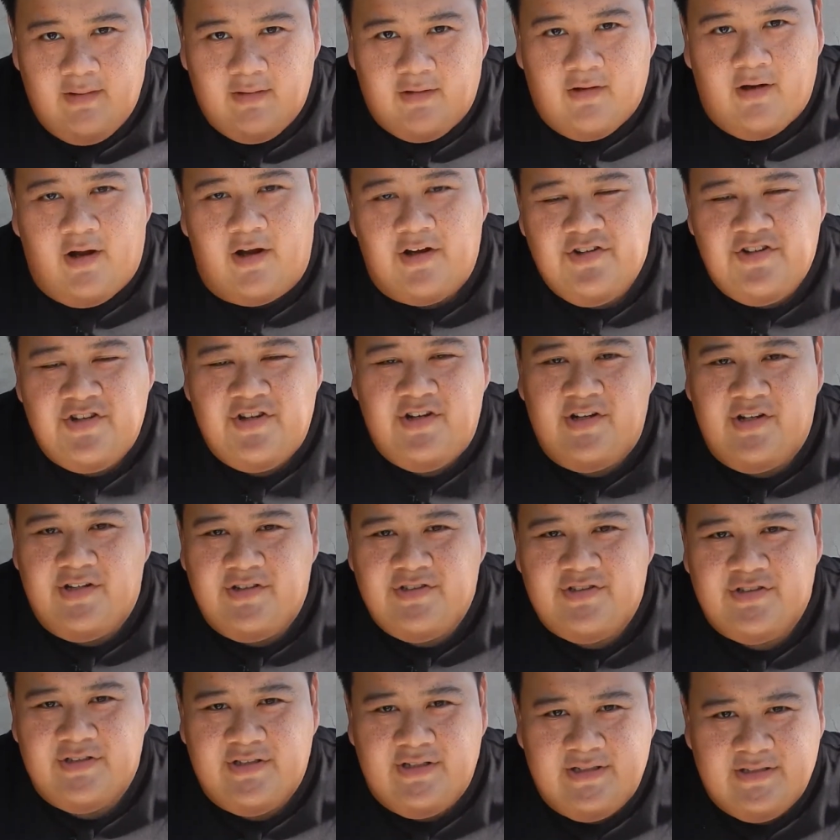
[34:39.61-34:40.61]

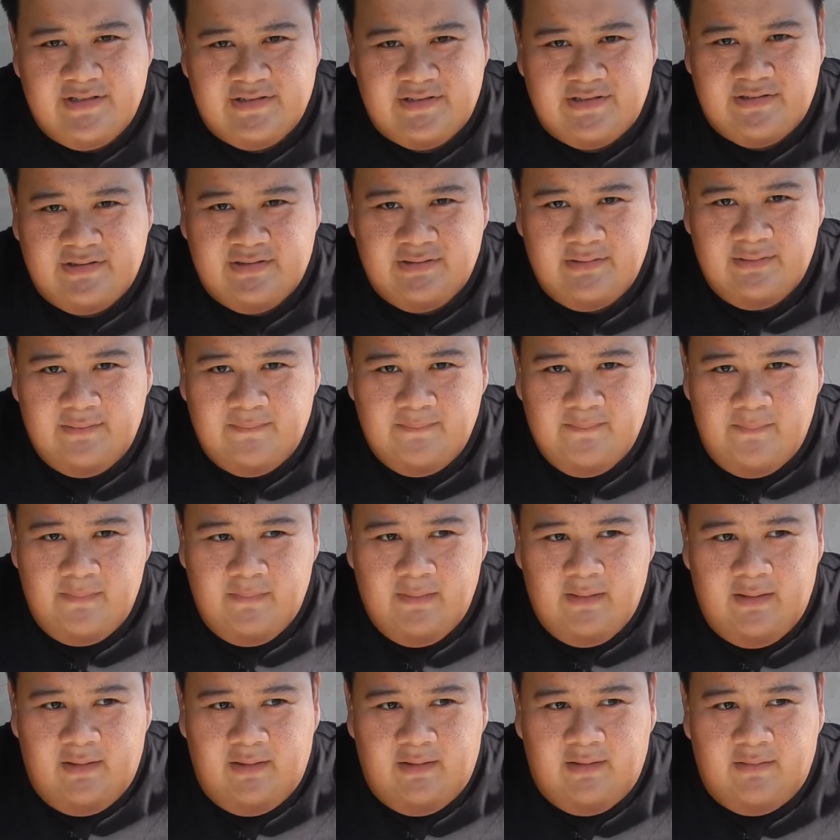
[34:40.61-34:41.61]
Cartilage is
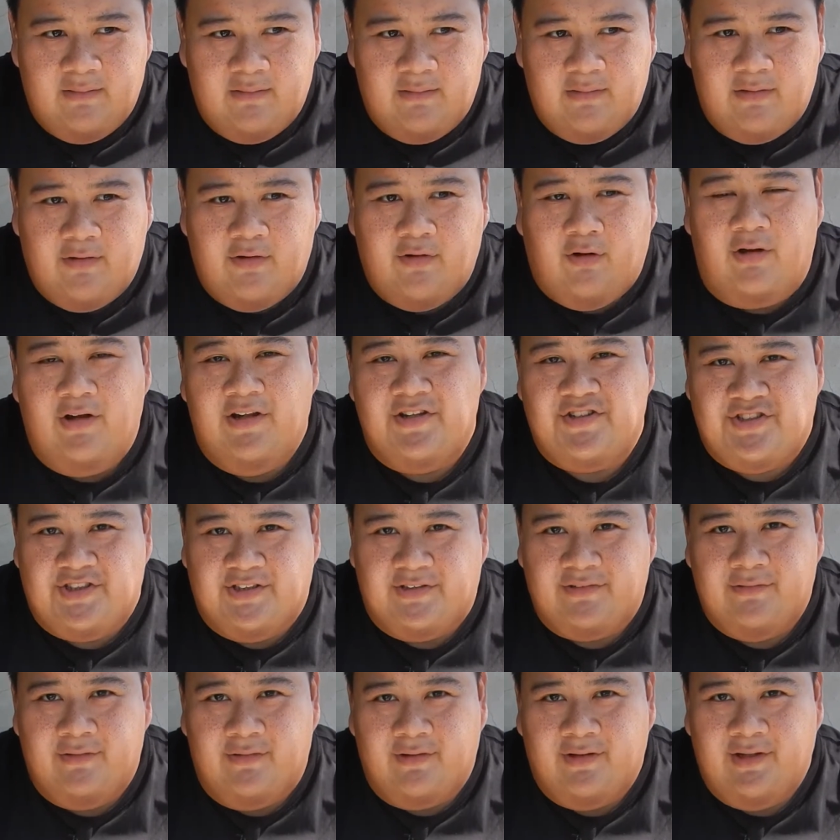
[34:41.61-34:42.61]
collagen,
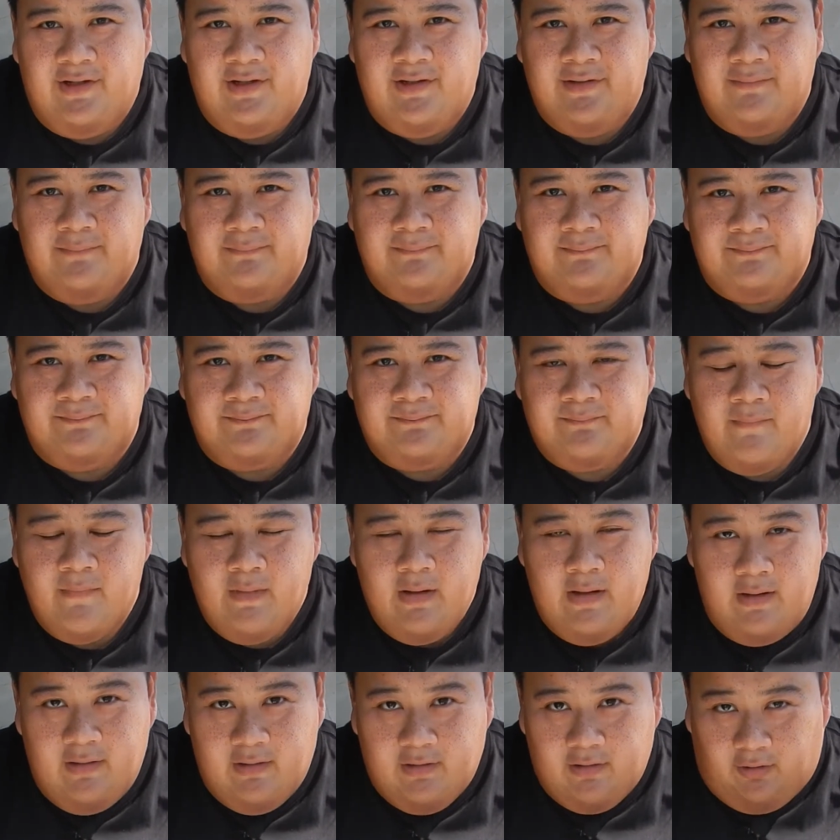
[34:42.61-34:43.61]
okay?
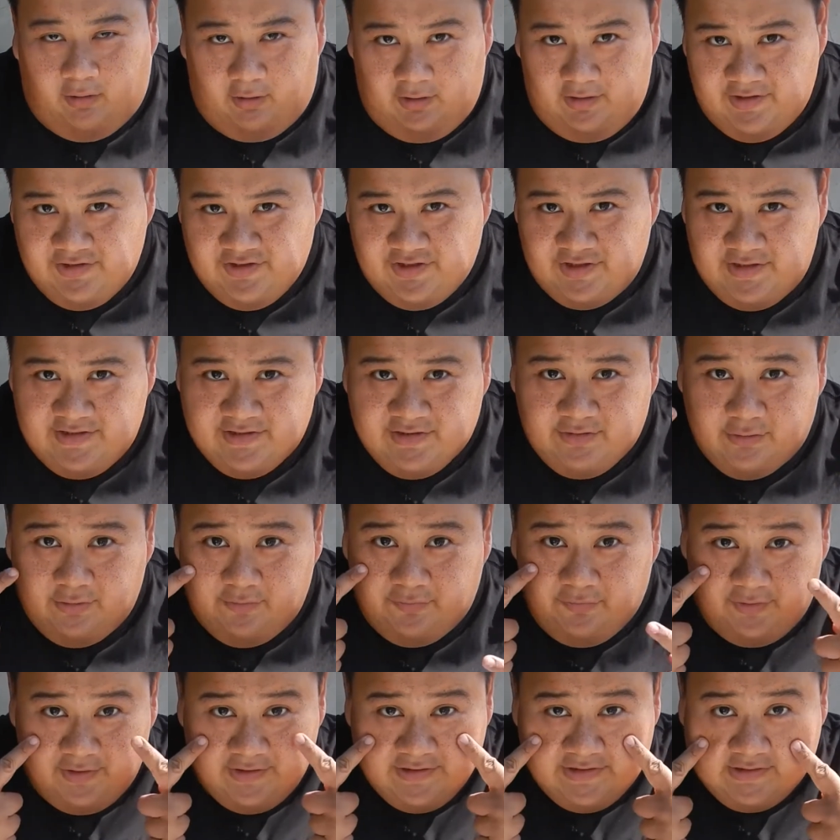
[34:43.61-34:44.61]
Collagen is
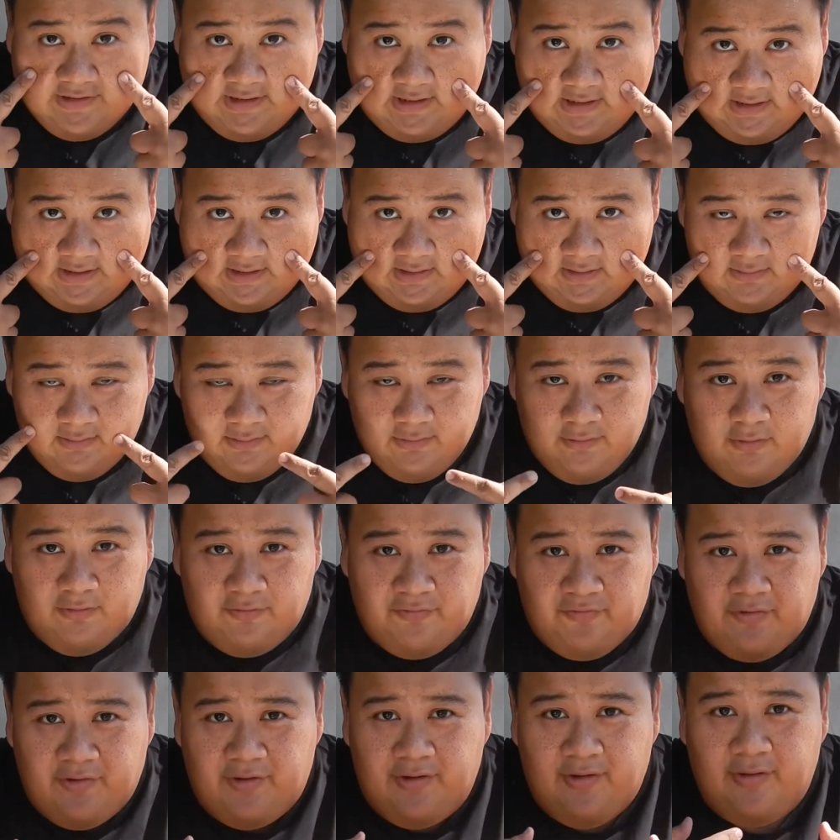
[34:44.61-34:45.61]
good for your skin,
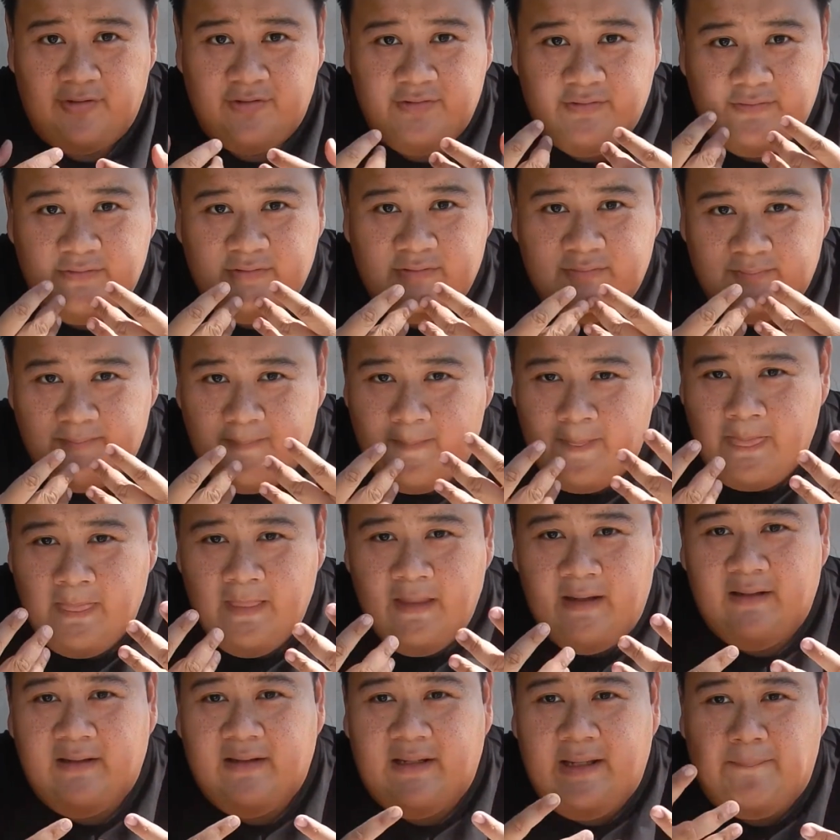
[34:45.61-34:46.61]
good for your
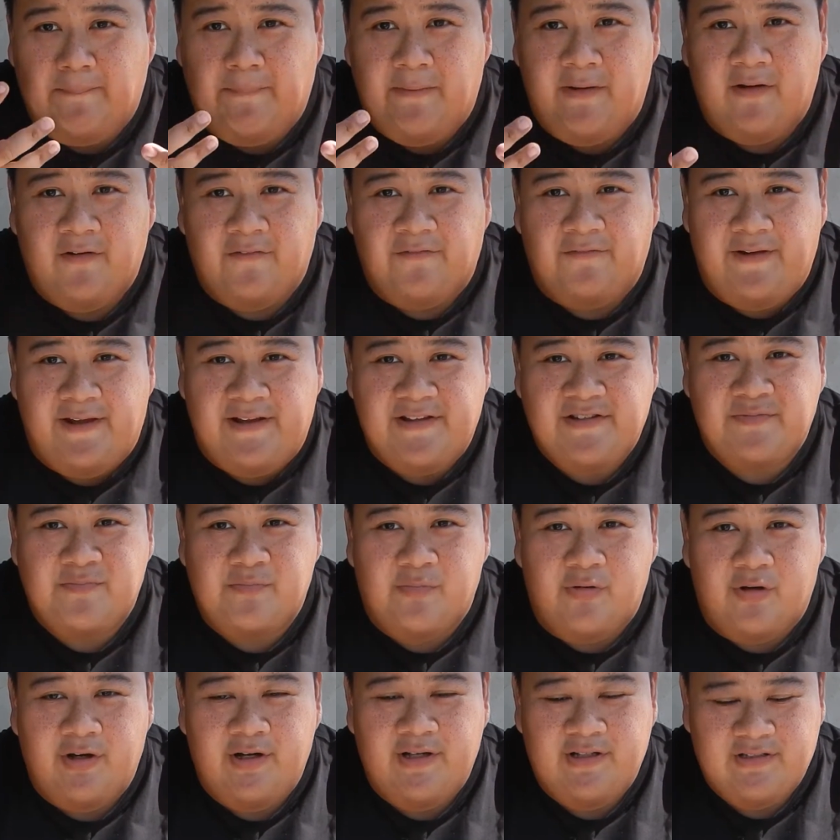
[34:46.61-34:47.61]
keeping your face
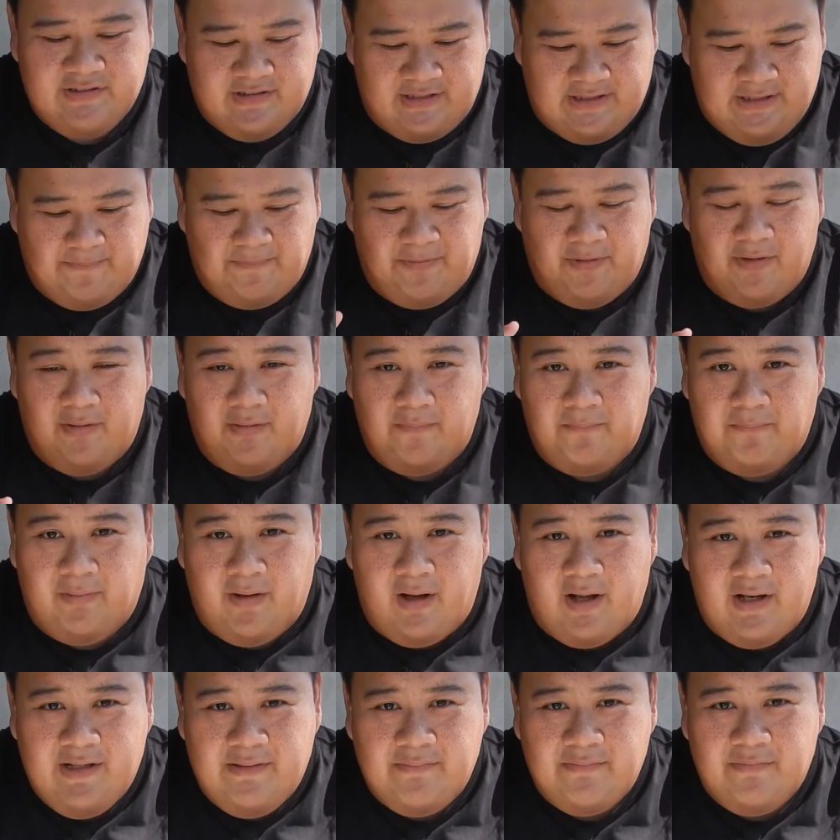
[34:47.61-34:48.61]
moist, keeping your
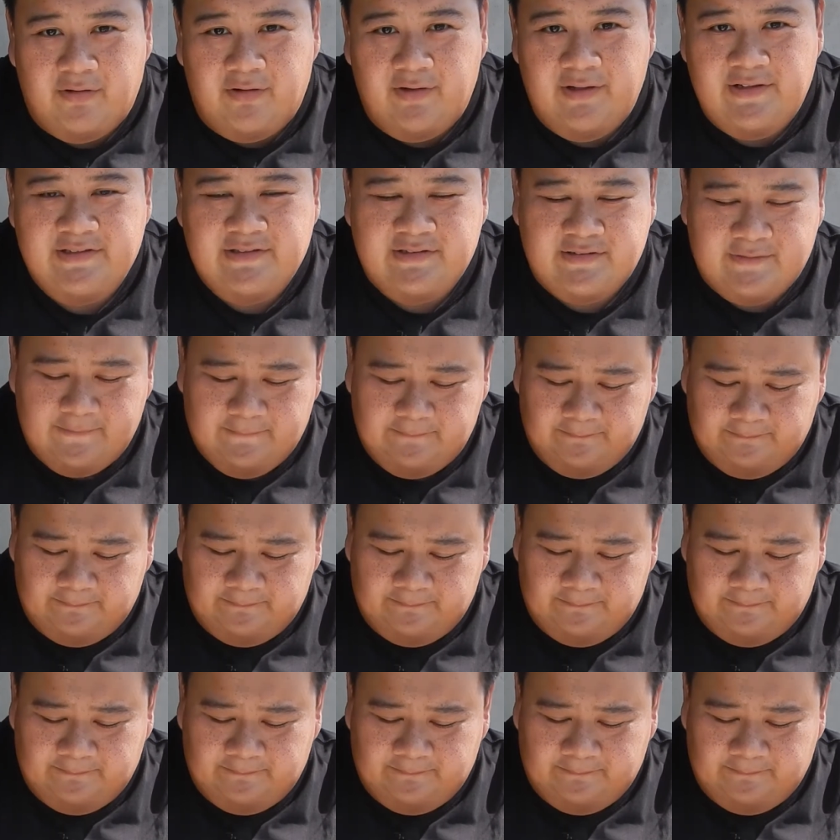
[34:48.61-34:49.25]
body moist.